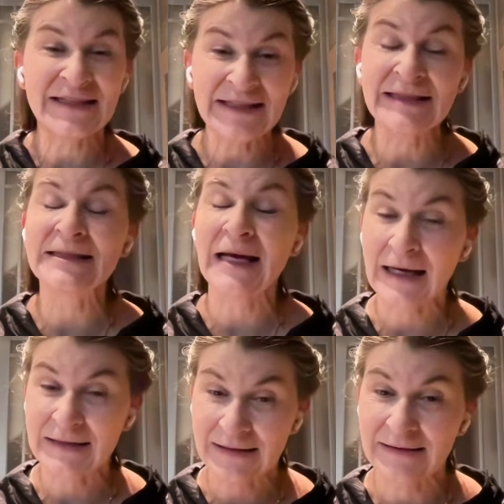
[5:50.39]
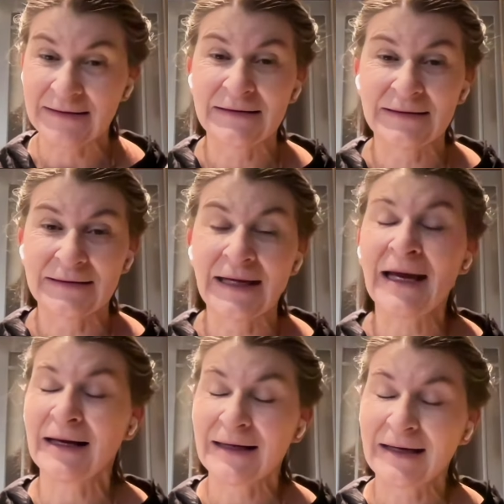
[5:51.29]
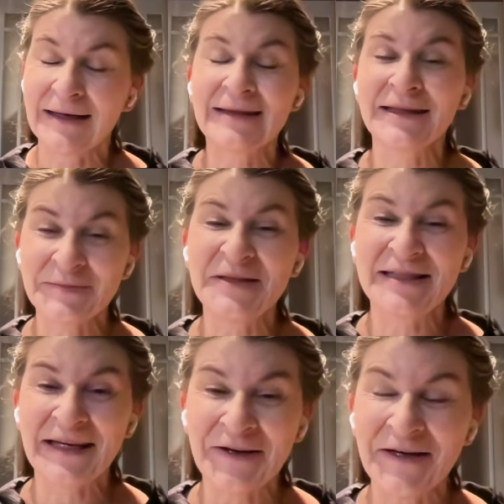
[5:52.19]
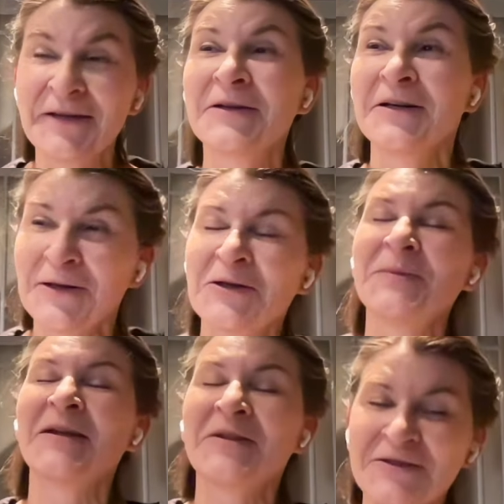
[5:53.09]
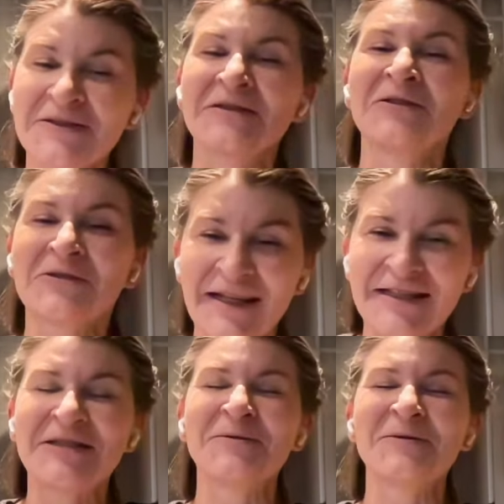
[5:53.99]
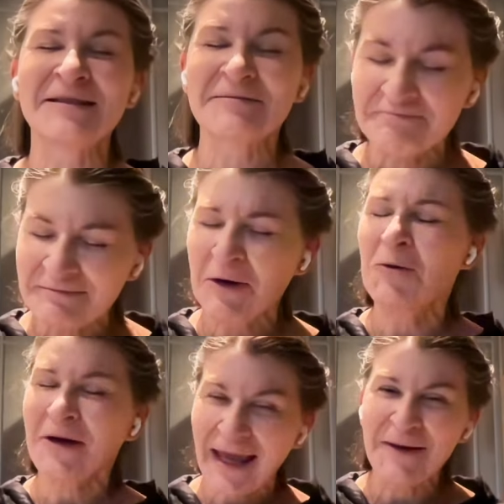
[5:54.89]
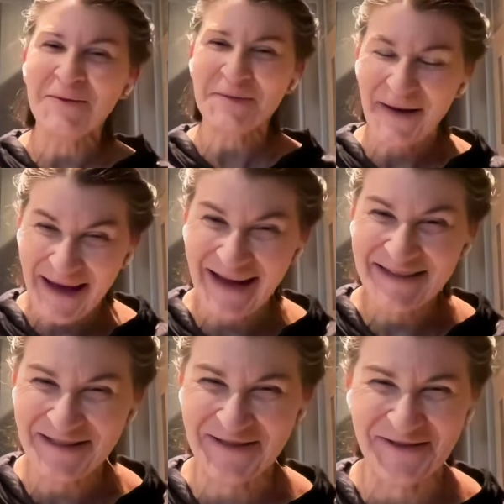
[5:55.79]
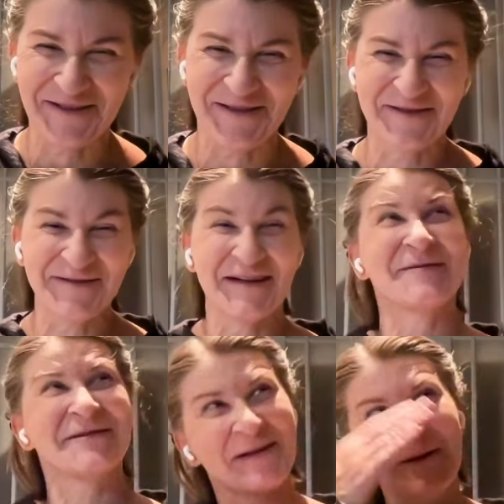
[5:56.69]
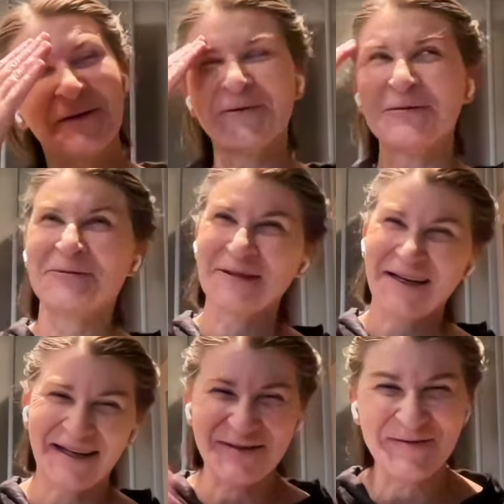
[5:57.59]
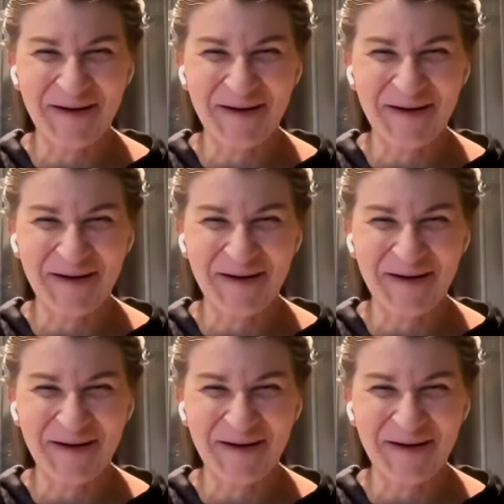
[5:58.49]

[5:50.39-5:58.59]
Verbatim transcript: didn't ask, yeah, I think it'd be scary. And her mother looked like she was okay with my answer, you know, and I was like, whew, I don't